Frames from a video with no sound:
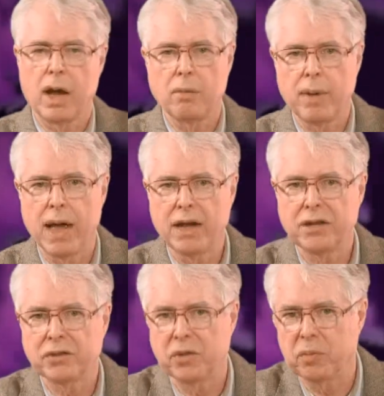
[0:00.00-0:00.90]
how
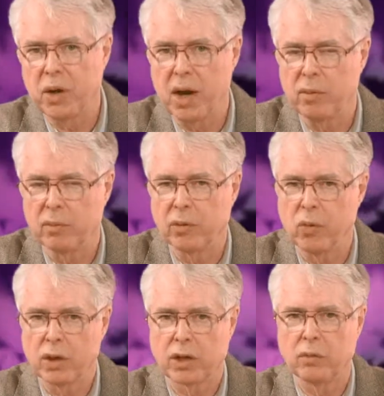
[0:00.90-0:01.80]
bad is the problem
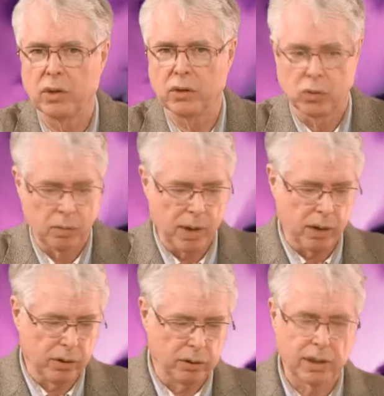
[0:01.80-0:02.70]
and what can we do
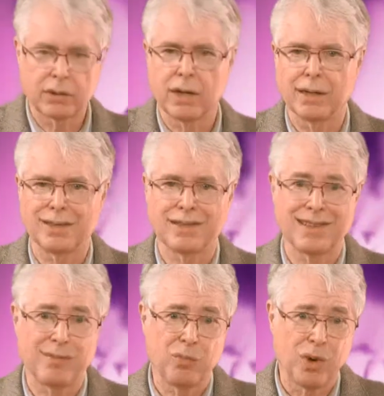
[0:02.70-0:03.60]
about it? Let's get
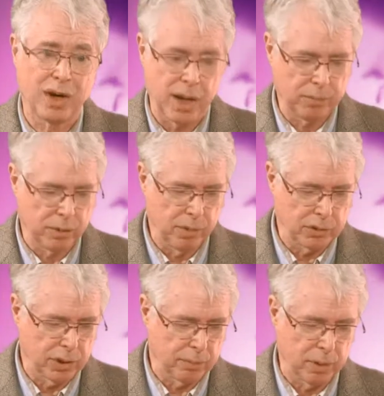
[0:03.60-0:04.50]
somewhat
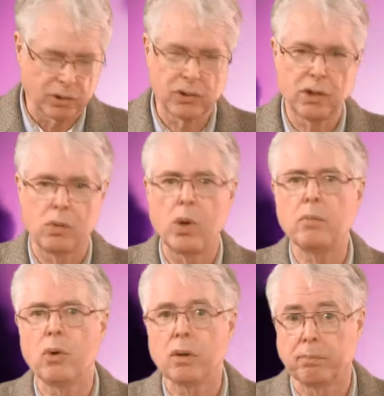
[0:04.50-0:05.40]
optimistic, but still
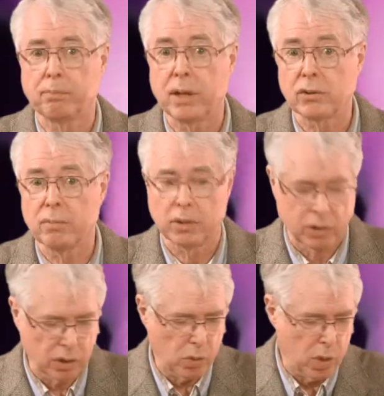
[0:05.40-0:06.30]
one more
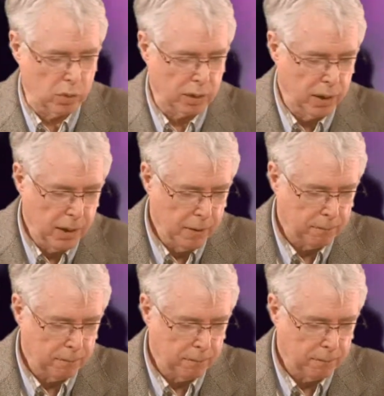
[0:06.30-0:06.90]
pessimistic quote.